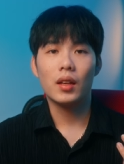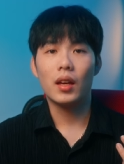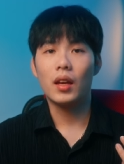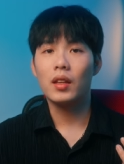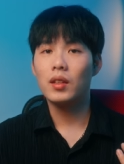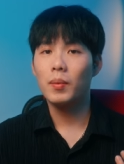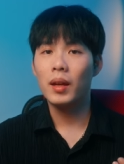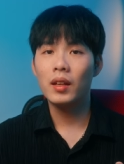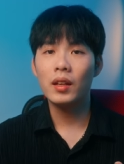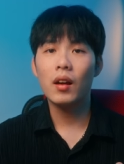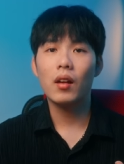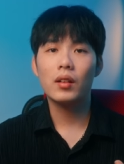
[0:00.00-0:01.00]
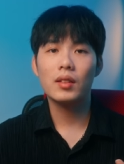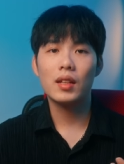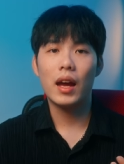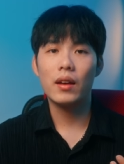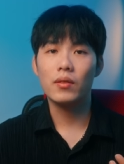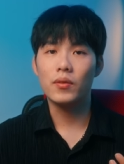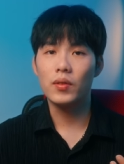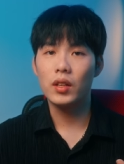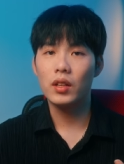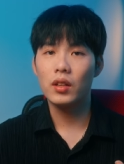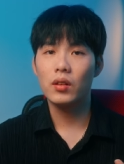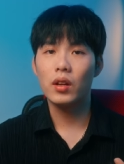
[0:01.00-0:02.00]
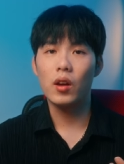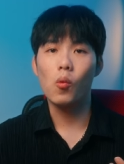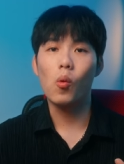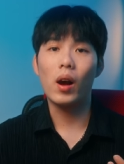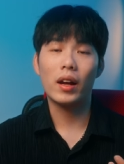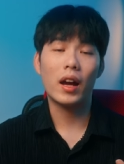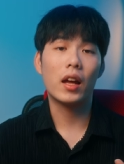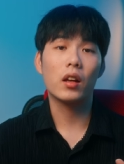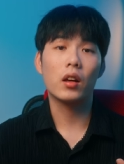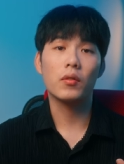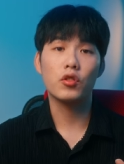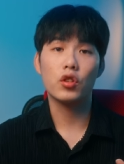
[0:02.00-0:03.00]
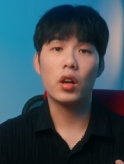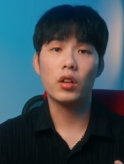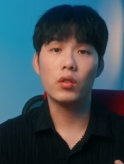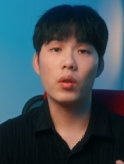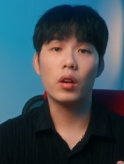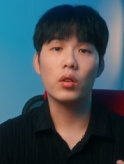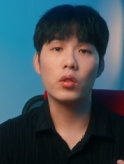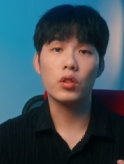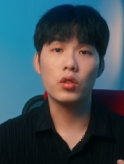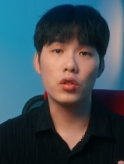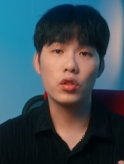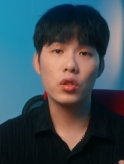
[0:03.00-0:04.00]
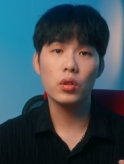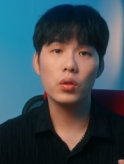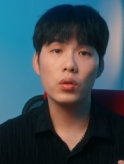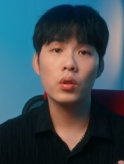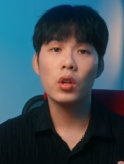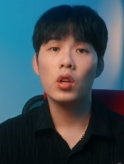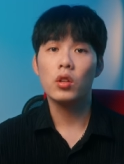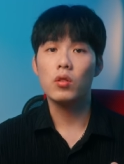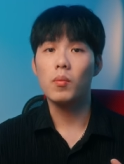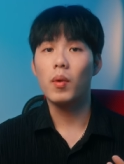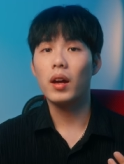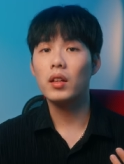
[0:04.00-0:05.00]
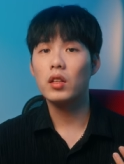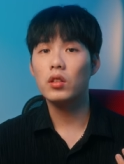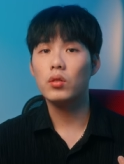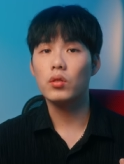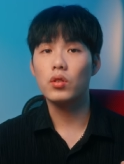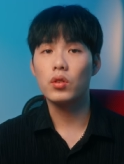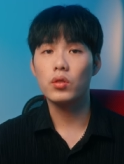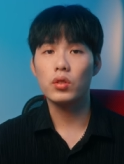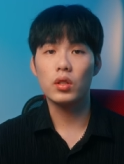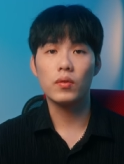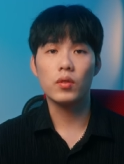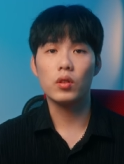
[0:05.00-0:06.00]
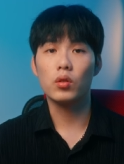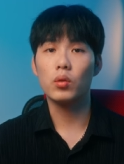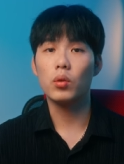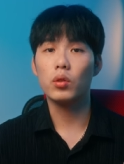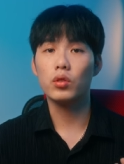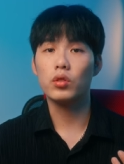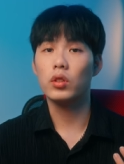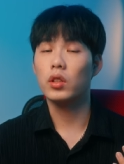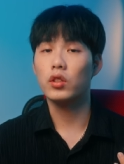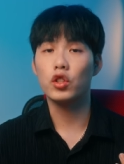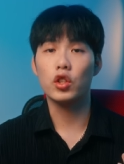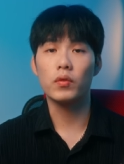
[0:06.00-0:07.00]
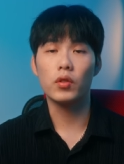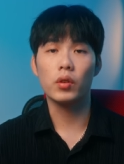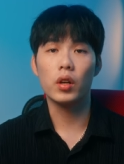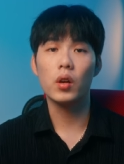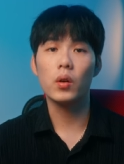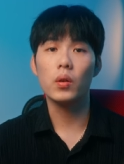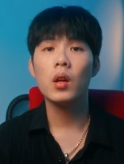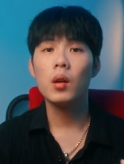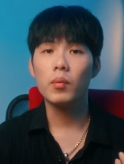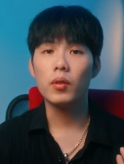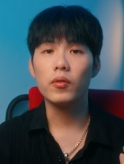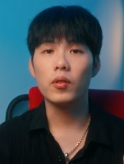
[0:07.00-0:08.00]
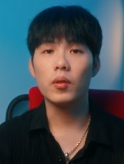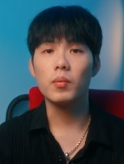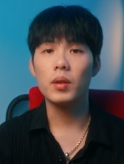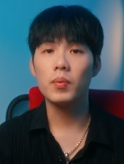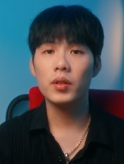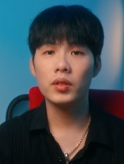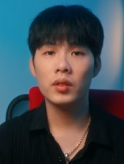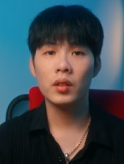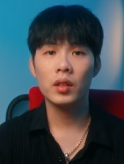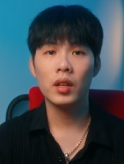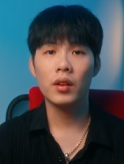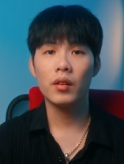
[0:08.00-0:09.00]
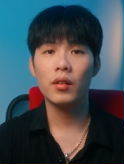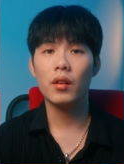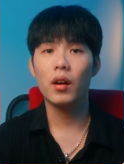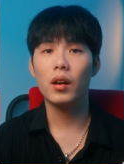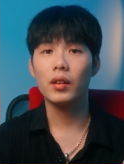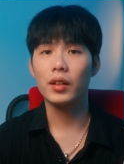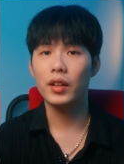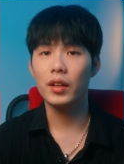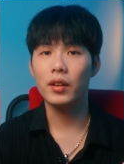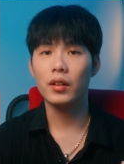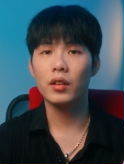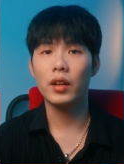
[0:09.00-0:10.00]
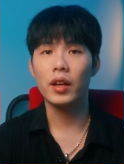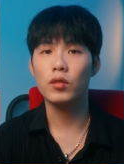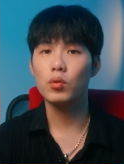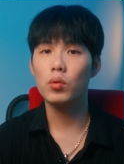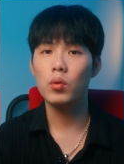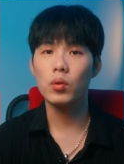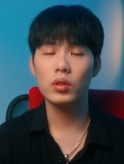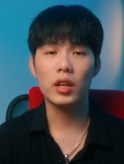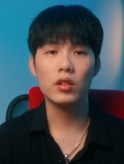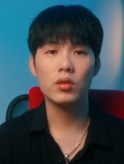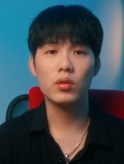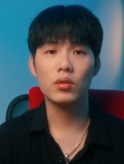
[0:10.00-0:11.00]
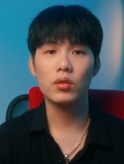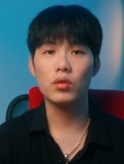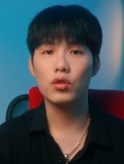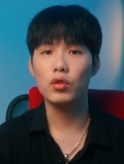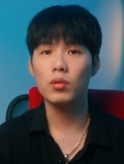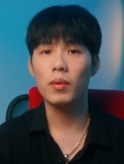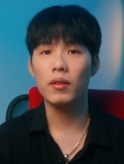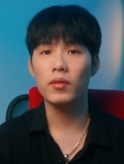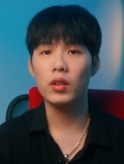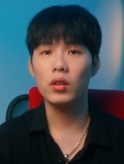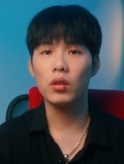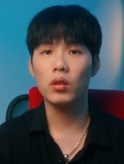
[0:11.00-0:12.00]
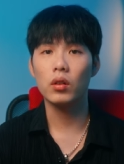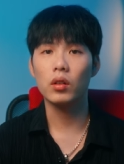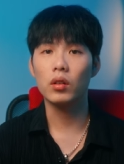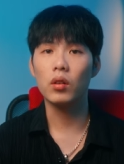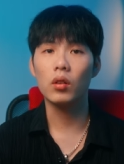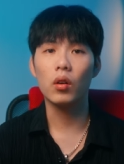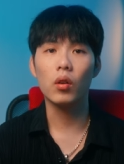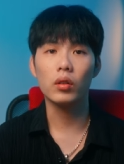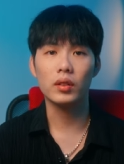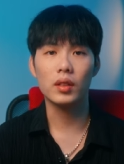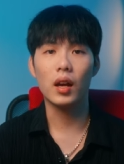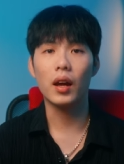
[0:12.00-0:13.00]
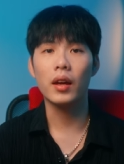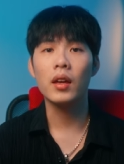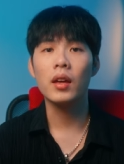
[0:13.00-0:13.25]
And depending on the type of video and what kind of shot you are going to shoot, you might need to use different tools to achieve your goal. But for me personally, here are the gear and tools I use to shoot my video along all the time.